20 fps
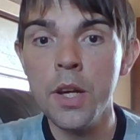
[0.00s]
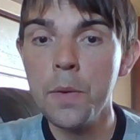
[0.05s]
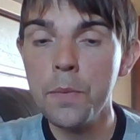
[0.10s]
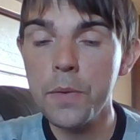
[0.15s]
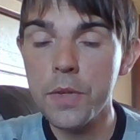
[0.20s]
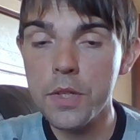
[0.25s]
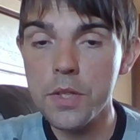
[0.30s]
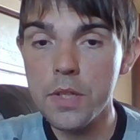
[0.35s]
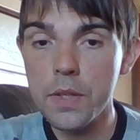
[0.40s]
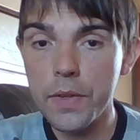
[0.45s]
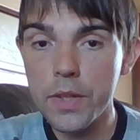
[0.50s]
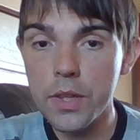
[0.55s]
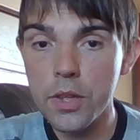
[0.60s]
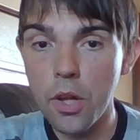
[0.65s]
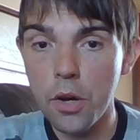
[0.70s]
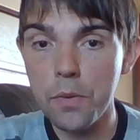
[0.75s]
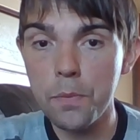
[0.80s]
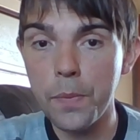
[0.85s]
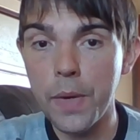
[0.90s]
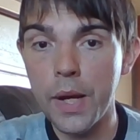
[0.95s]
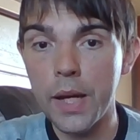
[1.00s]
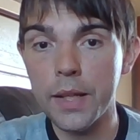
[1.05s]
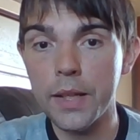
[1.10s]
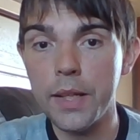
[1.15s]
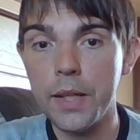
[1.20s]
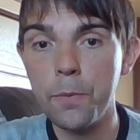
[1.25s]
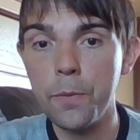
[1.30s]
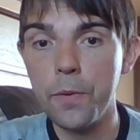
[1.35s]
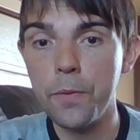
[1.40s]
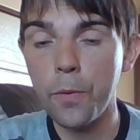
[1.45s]
Because if they don't back
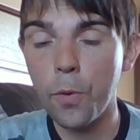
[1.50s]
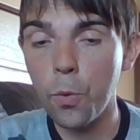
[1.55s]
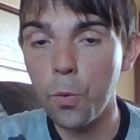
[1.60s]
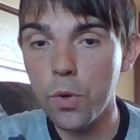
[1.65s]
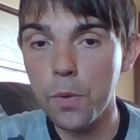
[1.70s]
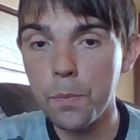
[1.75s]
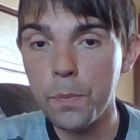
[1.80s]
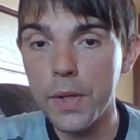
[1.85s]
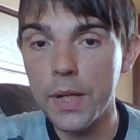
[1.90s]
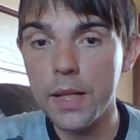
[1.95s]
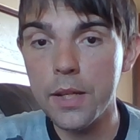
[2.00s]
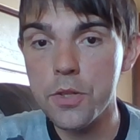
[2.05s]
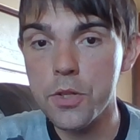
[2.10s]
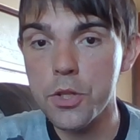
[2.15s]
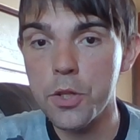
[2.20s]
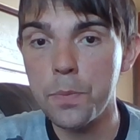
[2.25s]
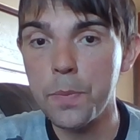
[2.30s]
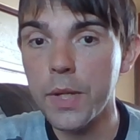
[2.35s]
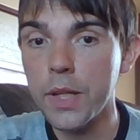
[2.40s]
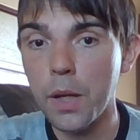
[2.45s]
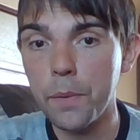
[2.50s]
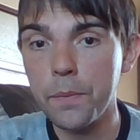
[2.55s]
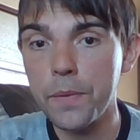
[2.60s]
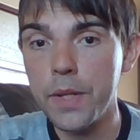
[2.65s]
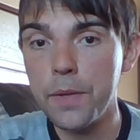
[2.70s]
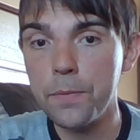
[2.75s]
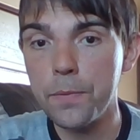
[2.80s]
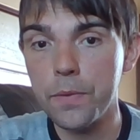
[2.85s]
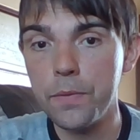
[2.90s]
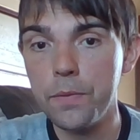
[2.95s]
him with all the money that should be coming
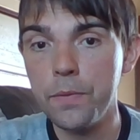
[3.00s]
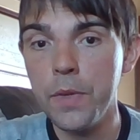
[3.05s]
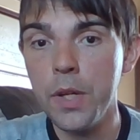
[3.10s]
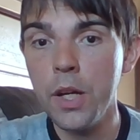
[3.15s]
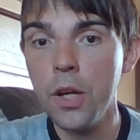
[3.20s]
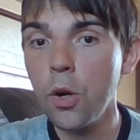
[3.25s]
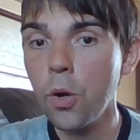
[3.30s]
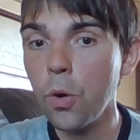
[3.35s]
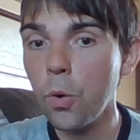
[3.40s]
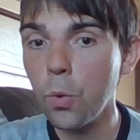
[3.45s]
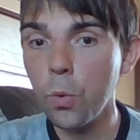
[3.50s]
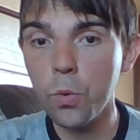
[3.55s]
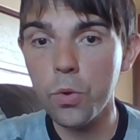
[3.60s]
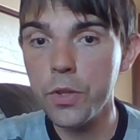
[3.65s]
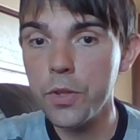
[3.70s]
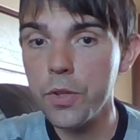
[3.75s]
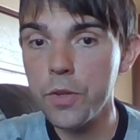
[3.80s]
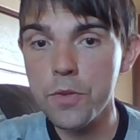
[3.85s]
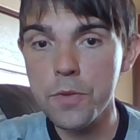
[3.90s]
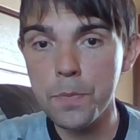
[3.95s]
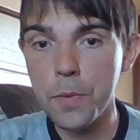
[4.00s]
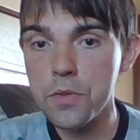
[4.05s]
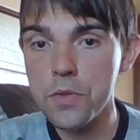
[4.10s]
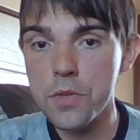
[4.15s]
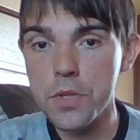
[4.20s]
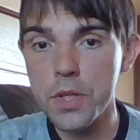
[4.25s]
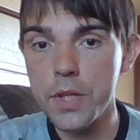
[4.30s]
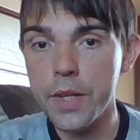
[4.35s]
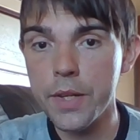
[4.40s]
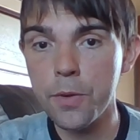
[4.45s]
in from all the new
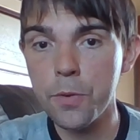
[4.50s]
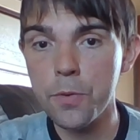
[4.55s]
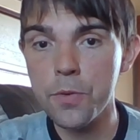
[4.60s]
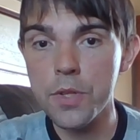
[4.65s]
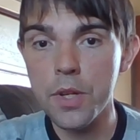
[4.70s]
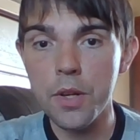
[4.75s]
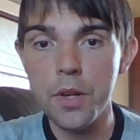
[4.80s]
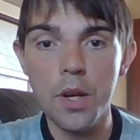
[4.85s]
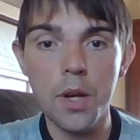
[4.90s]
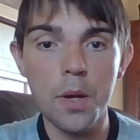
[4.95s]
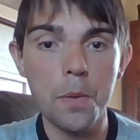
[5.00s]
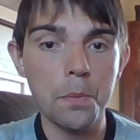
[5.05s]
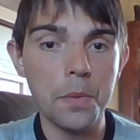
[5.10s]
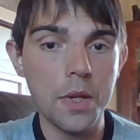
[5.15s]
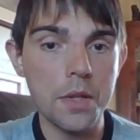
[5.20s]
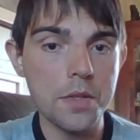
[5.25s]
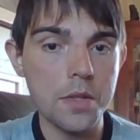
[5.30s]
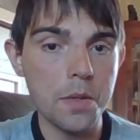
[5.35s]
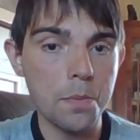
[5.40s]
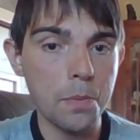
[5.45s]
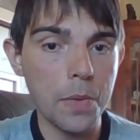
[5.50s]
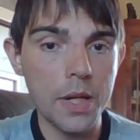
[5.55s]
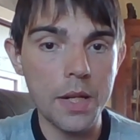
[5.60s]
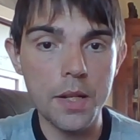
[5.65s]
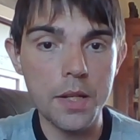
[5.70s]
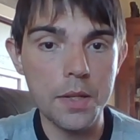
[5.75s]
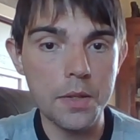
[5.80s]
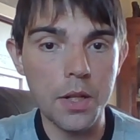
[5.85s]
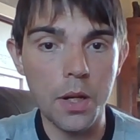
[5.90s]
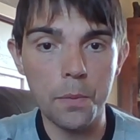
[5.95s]
sponsor deals, plus the
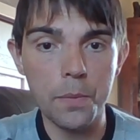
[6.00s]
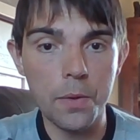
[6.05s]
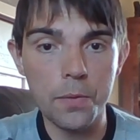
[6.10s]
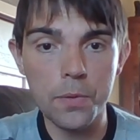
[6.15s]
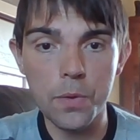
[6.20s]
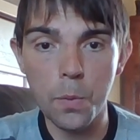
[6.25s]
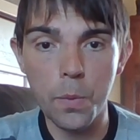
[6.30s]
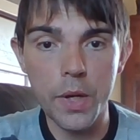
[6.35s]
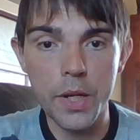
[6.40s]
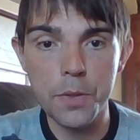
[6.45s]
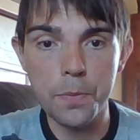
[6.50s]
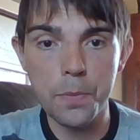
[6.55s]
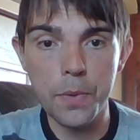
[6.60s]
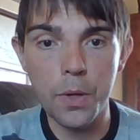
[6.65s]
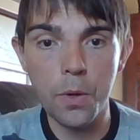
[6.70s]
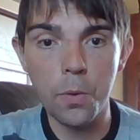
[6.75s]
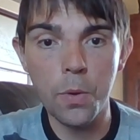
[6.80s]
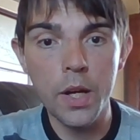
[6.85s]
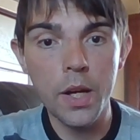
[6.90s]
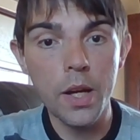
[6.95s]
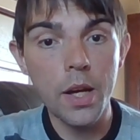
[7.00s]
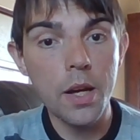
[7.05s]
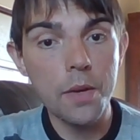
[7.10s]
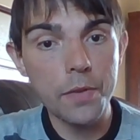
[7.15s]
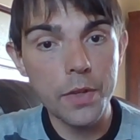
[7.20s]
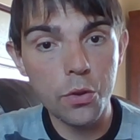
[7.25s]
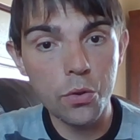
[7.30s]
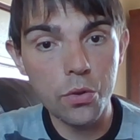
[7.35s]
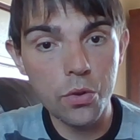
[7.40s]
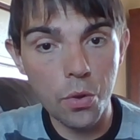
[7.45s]
money that's coming off the wage bill,
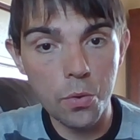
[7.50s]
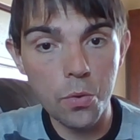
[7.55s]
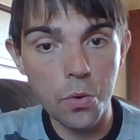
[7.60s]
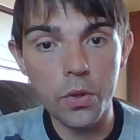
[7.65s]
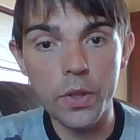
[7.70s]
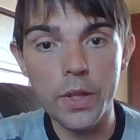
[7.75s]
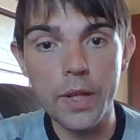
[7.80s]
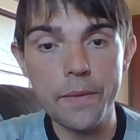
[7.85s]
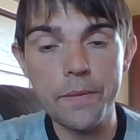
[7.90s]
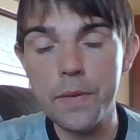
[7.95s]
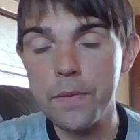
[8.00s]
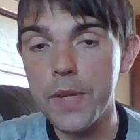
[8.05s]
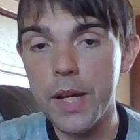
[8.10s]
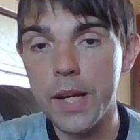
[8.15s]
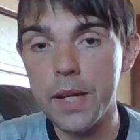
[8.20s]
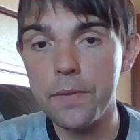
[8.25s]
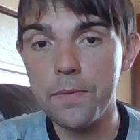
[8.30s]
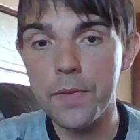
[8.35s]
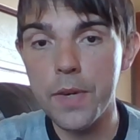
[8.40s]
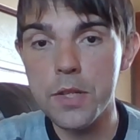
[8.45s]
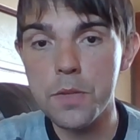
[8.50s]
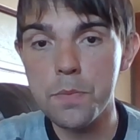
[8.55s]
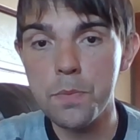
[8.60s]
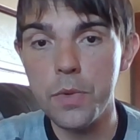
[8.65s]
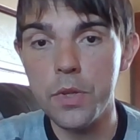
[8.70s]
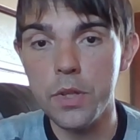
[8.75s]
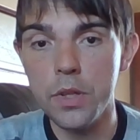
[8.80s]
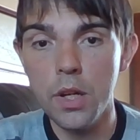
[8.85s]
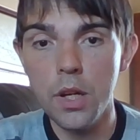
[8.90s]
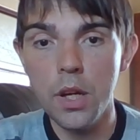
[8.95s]
if they do not give him that
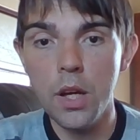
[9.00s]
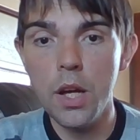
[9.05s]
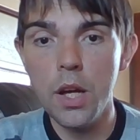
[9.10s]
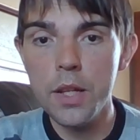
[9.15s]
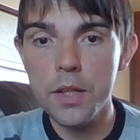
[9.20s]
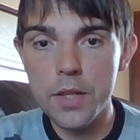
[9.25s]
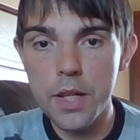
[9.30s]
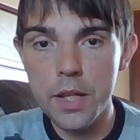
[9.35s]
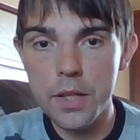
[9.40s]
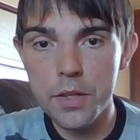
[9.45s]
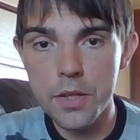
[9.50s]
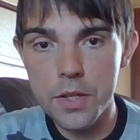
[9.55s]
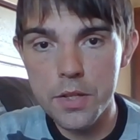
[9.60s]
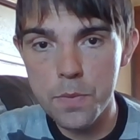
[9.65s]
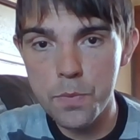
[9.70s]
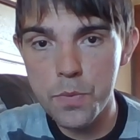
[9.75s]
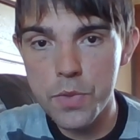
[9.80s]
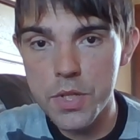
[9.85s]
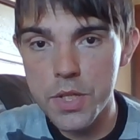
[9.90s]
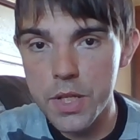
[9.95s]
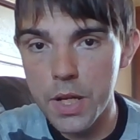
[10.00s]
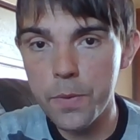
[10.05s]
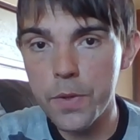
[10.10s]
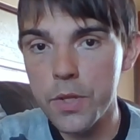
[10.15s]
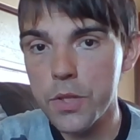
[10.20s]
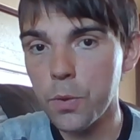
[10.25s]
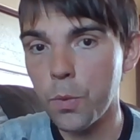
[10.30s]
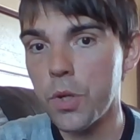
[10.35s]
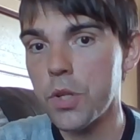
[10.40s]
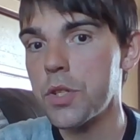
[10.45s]
investment, then there's some
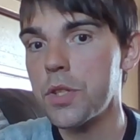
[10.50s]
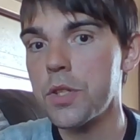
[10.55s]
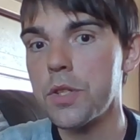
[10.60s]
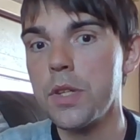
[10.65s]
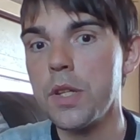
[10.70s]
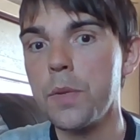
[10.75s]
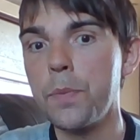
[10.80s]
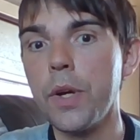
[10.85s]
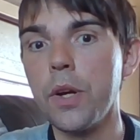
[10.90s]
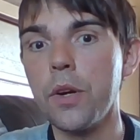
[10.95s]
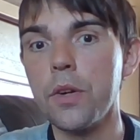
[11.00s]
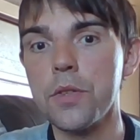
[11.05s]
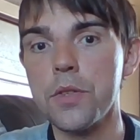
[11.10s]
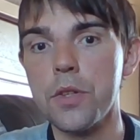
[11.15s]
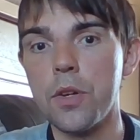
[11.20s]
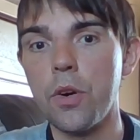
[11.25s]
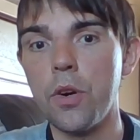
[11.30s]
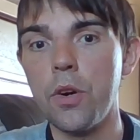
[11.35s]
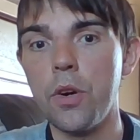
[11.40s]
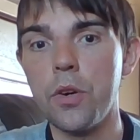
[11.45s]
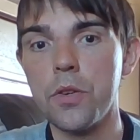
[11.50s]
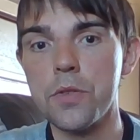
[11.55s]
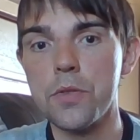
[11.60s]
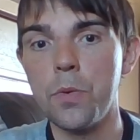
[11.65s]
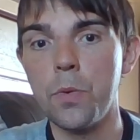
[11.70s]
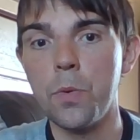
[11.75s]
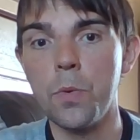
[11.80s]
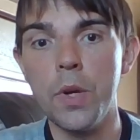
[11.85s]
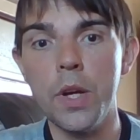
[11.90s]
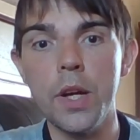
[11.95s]
serious questions need to be answered at
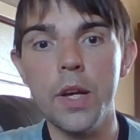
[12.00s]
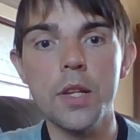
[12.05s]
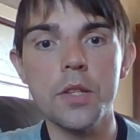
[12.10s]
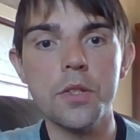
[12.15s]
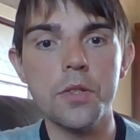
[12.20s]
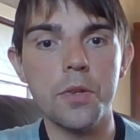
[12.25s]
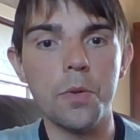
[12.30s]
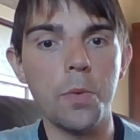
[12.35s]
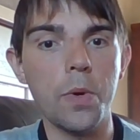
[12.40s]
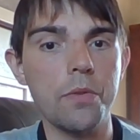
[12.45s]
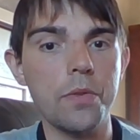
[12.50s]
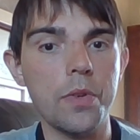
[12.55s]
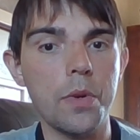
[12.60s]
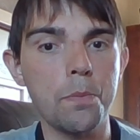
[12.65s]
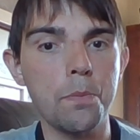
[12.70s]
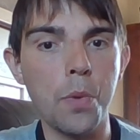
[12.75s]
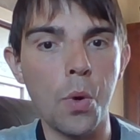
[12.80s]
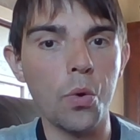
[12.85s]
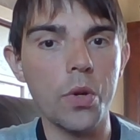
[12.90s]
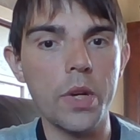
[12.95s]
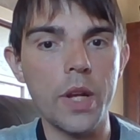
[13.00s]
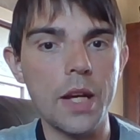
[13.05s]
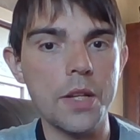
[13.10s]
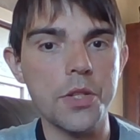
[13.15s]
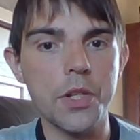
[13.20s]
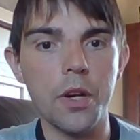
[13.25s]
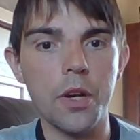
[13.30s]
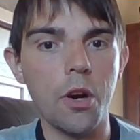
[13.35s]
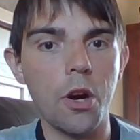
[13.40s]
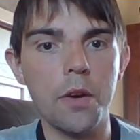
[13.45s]
Arsenal to whether the board
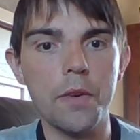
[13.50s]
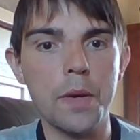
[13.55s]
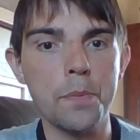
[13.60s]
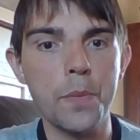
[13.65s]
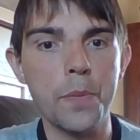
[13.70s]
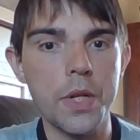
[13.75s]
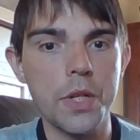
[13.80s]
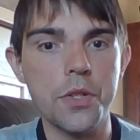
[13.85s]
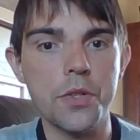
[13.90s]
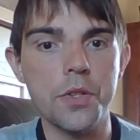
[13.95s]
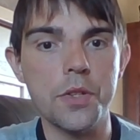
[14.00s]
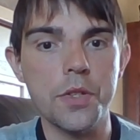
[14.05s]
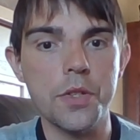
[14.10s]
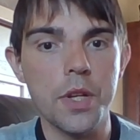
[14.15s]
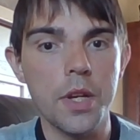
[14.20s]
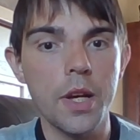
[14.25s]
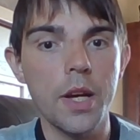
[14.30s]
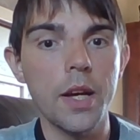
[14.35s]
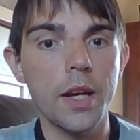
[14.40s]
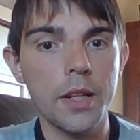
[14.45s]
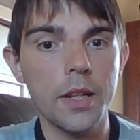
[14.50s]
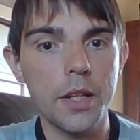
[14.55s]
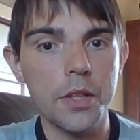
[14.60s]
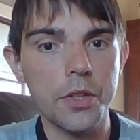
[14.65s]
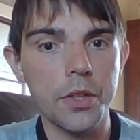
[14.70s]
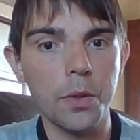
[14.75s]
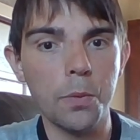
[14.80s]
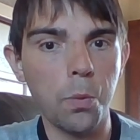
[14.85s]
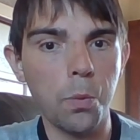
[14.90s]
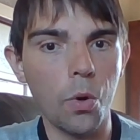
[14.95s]
actually are ambitious and
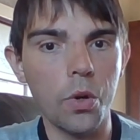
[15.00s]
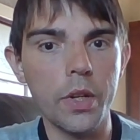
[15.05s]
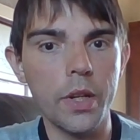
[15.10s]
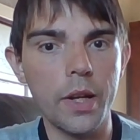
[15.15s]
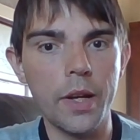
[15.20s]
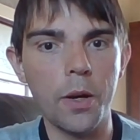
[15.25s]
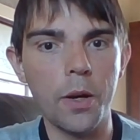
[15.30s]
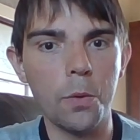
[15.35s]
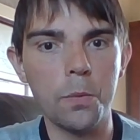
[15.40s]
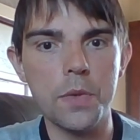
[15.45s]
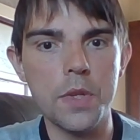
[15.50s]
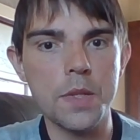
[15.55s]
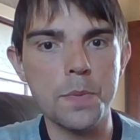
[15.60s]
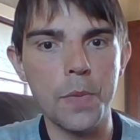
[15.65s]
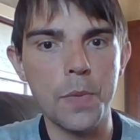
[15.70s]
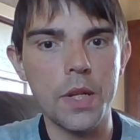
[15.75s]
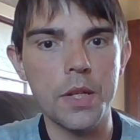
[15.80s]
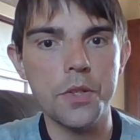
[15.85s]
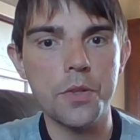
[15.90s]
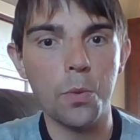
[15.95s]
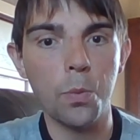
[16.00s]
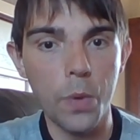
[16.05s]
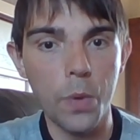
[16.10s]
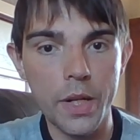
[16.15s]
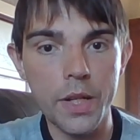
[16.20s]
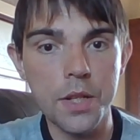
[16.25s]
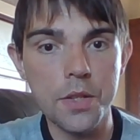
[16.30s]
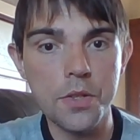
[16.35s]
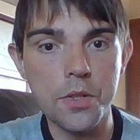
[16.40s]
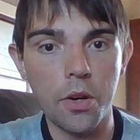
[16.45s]
actually want to help this manager
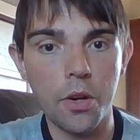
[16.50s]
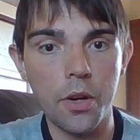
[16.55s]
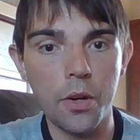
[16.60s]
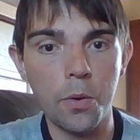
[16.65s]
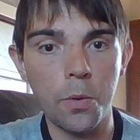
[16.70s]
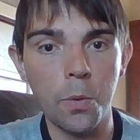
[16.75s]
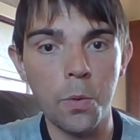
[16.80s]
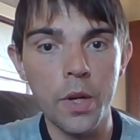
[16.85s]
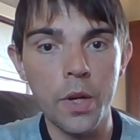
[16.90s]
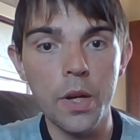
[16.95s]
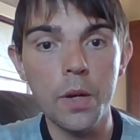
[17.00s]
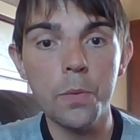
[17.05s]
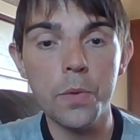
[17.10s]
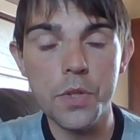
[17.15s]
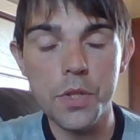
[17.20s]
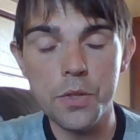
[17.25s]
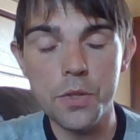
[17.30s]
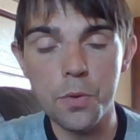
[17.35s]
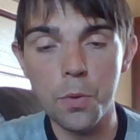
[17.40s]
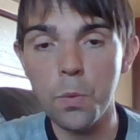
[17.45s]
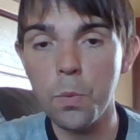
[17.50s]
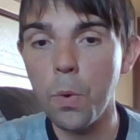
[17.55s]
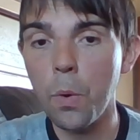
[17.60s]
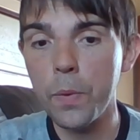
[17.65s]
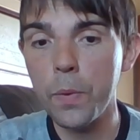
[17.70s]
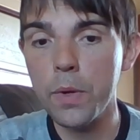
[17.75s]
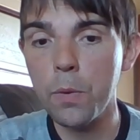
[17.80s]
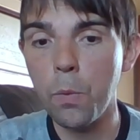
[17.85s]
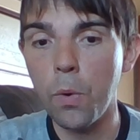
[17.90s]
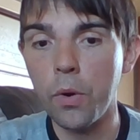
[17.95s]
win the title, which is all what
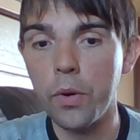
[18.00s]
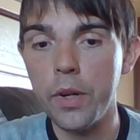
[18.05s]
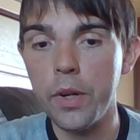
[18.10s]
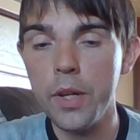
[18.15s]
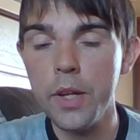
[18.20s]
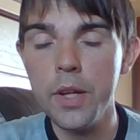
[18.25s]
we want.